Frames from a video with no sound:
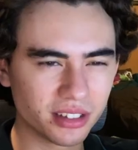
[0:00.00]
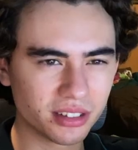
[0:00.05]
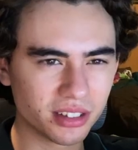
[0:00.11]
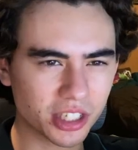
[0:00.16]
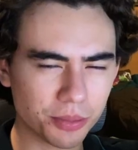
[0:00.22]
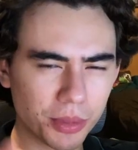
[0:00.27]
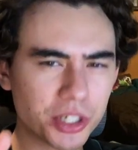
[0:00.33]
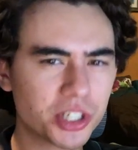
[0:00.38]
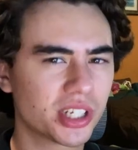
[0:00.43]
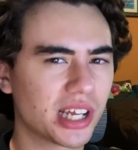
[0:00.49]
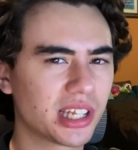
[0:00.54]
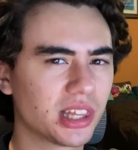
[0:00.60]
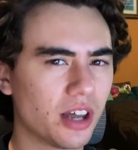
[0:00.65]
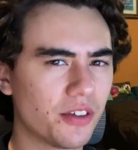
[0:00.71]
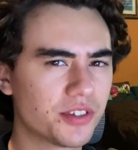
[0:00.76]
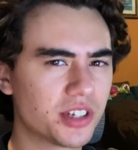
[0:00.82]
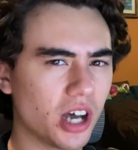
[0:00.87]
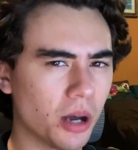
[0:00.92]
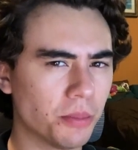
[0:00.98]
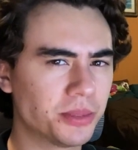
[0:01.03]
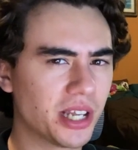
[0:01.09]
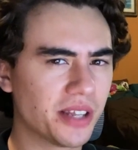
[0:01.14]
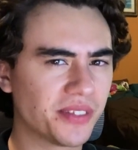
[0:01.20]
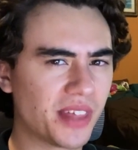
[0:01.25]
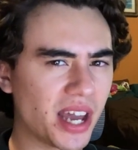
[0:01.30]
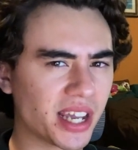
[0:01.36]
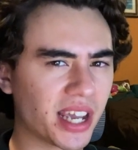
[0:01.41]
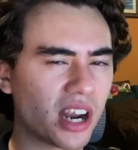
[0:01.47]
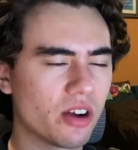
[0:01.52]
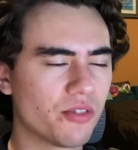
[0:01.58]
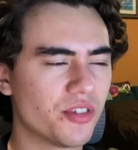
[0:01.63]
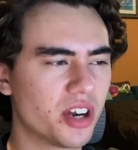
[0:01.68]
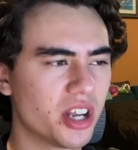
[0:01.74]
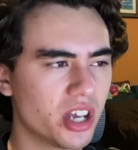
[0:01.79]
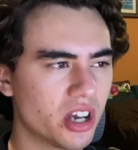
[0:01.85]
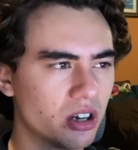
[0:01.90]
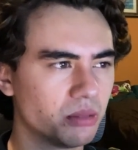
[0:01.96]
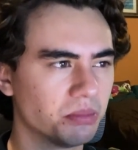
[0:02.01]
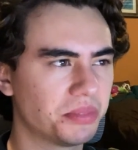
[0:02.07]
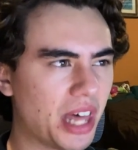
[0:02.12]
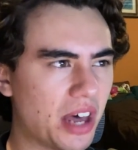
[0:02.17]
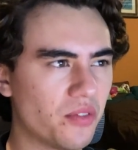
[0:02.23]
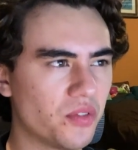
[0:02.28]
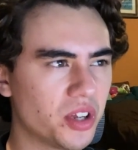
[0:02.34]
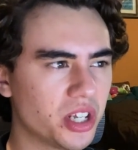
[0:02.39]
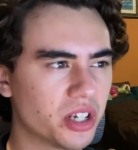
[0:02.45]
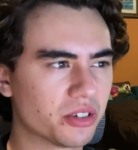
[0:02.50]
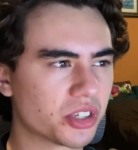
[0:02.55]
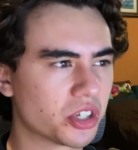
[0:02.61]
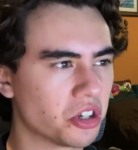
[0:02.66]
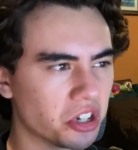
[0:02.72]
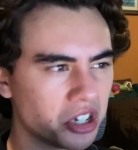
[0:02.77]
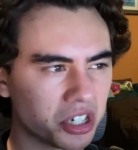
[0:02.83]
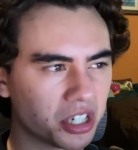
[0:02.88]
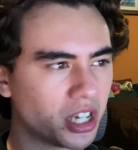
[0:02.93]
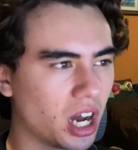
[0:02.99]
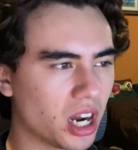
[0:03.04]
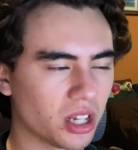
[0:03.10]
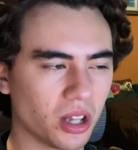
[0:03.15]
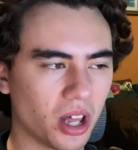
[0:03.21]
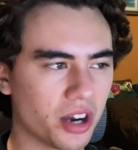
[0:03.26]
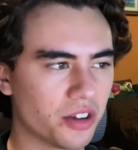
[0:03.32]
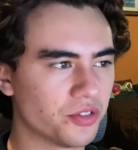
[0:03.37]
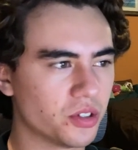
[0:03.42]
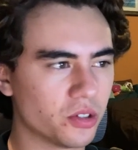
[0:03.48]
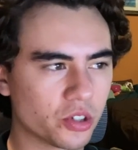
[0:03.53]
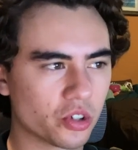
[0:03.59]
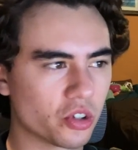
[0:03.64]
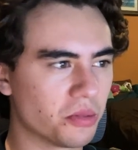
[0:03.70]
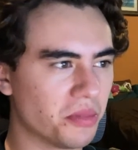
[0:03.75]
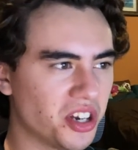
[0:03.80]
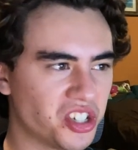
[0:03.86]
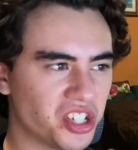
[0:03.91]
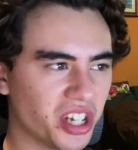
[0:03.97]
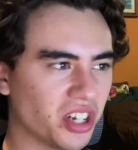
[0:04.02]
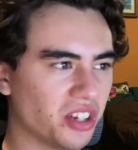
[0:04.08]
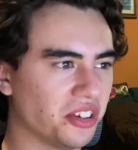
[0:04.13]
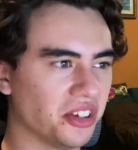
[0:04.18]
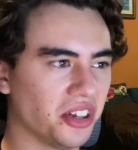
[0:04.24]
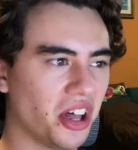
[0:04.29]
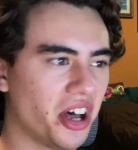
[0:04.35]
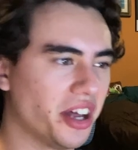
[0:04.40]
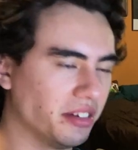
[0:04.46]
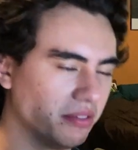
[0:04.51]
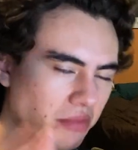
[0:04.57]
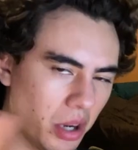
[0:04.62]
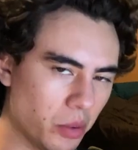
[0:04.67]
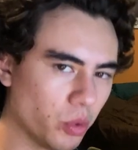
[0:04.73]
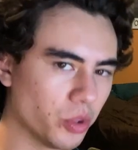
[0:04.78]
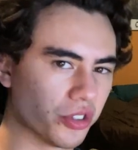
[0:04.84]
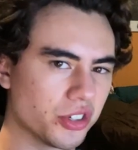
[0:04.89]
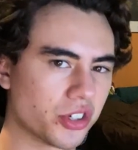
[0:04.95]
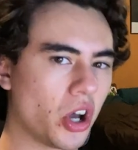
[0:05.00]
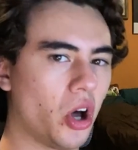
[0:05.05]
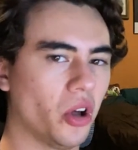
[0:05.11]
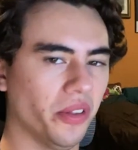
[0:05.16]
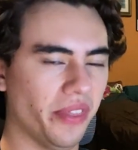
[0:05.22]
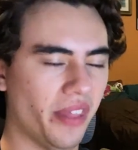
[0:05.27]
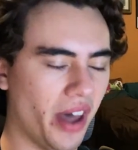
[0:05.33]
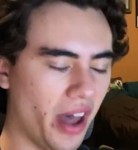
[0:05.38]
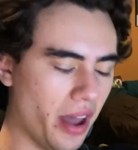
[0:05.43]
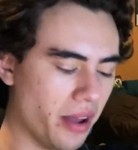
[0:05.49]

As much as I'd love to update that care video, that video's good, got a lot of views, grew my channel a lot, and we'll just call it that.